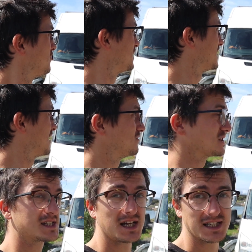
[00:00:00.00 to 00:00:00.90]
but now
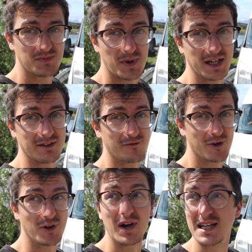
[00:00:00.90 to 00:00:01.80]
the sun is burning
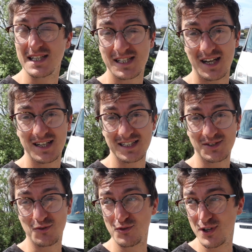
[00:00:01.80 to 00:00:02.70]
through and it is turning
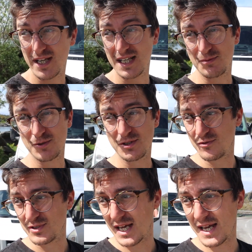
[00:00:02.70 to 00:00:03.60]
into a really
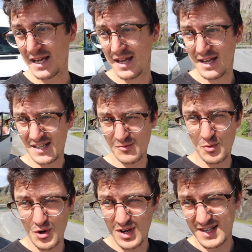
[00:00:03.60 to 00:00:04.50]
beautiful day. The
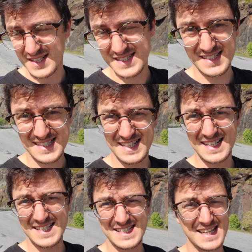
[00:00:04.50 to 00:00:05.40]
water is just
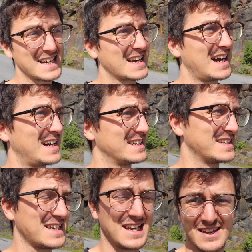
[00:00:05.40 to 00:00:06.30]
glistening
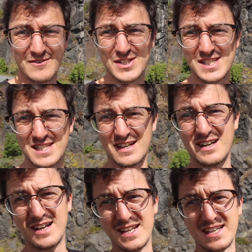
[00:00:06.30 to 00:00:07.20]
and the
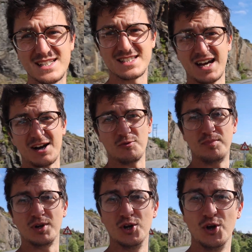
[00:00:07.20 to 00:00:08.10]
sky is now
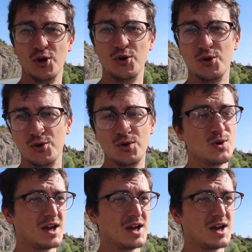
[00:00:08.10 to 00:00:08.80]
blue.